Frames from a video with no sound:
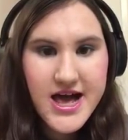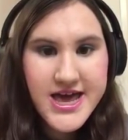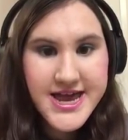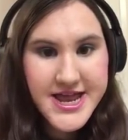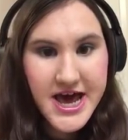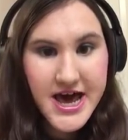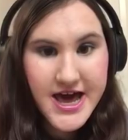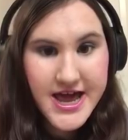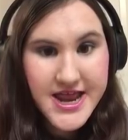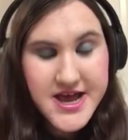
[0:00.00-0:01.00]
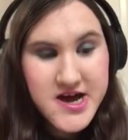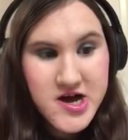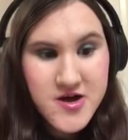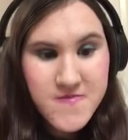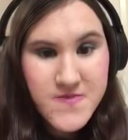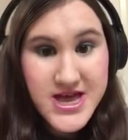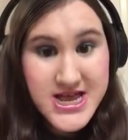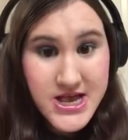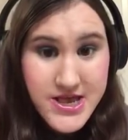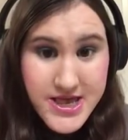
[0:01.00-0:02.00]
he died um, in
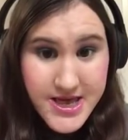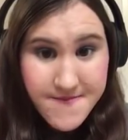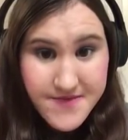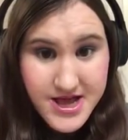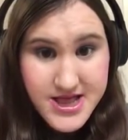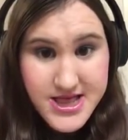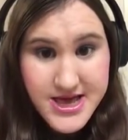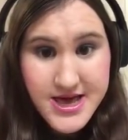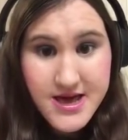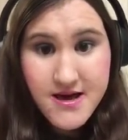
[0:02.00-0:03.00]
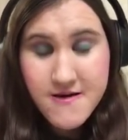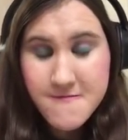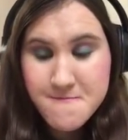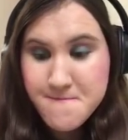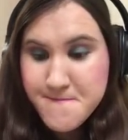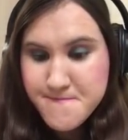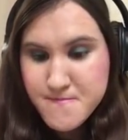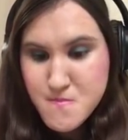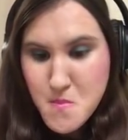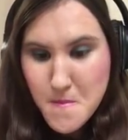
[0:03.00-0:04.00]
his sleep, luckily. Um,
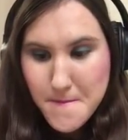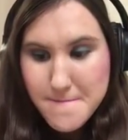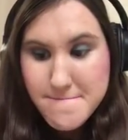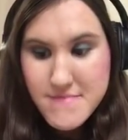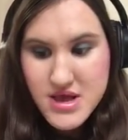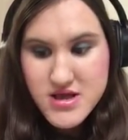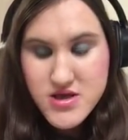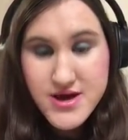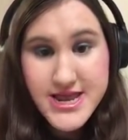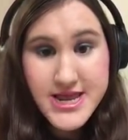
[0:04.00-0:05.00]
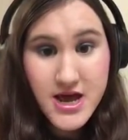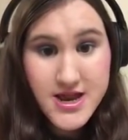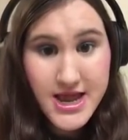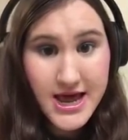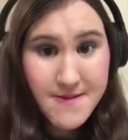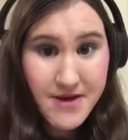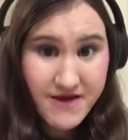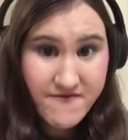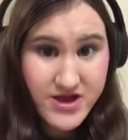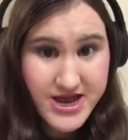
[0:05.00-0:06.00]
so he did not die a
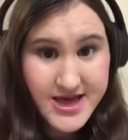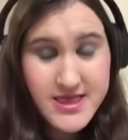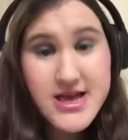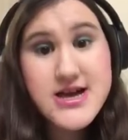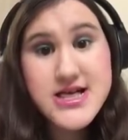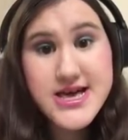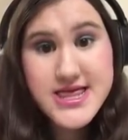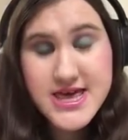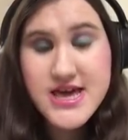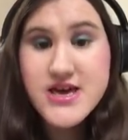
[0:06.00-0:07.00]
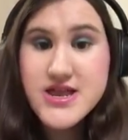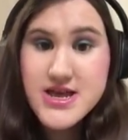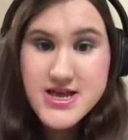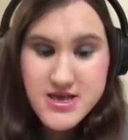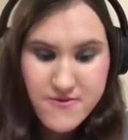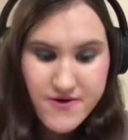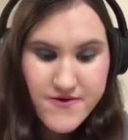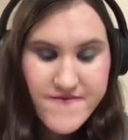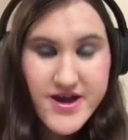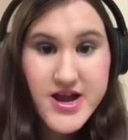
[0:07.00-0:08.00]
painful death, luckily. Thank goodness. We
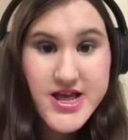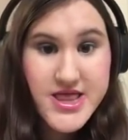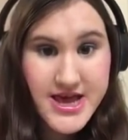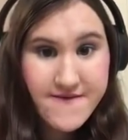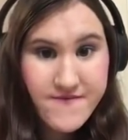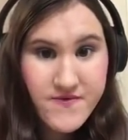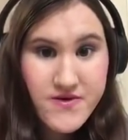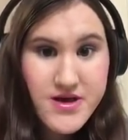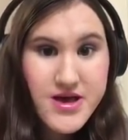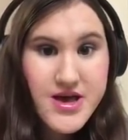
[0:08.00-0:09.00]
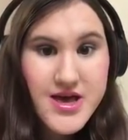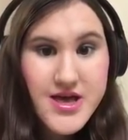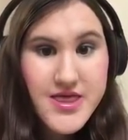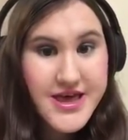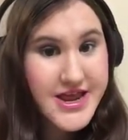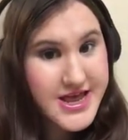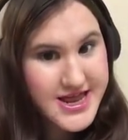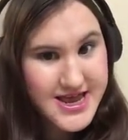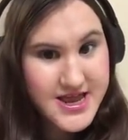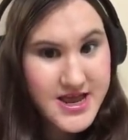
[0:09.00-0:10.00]
are very thankful that he
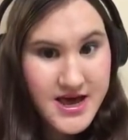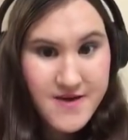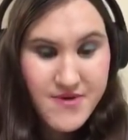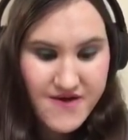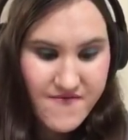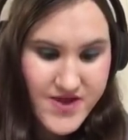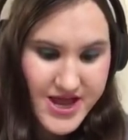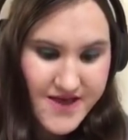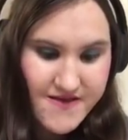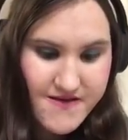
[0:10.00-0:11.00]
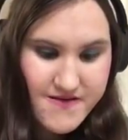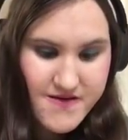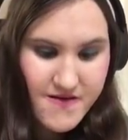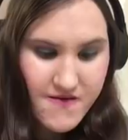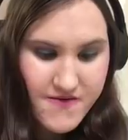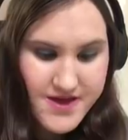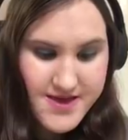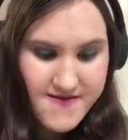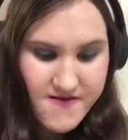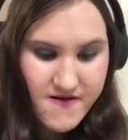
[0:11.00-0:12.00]
didn't die a painful death. So
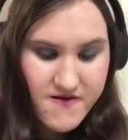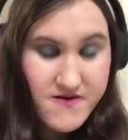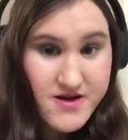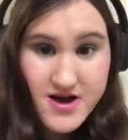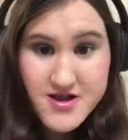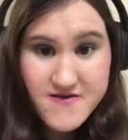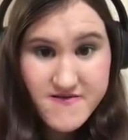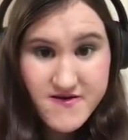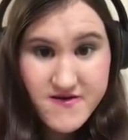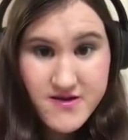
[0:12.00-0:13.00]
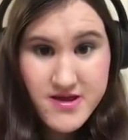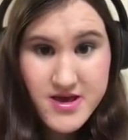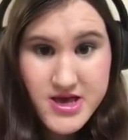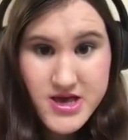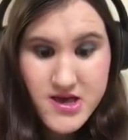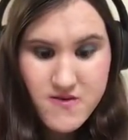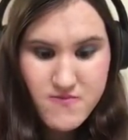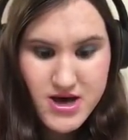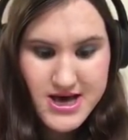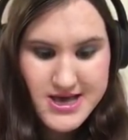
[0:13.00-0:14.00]
this is called Gone Too Soon
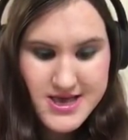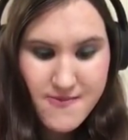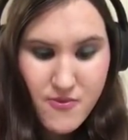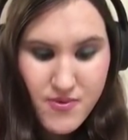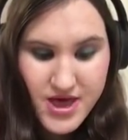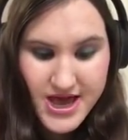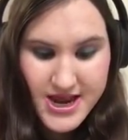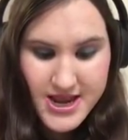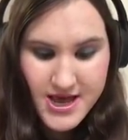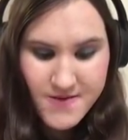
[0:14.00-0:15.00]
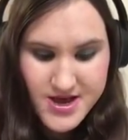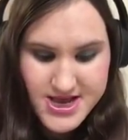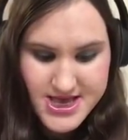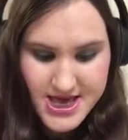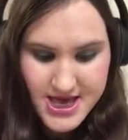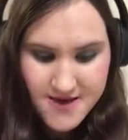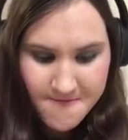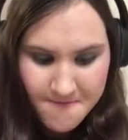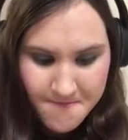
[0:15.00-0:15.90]
by Simple Plan. I'm going to sing it